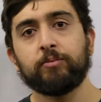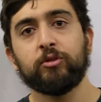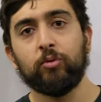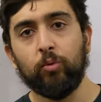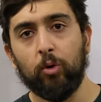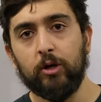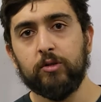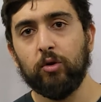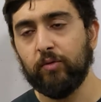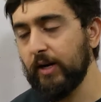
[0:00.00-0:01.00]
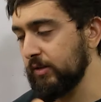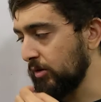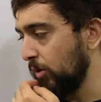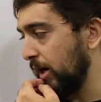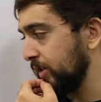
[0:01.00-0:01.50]
up towards overhead
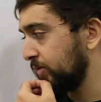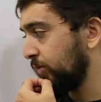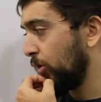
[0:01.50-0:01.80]
squats.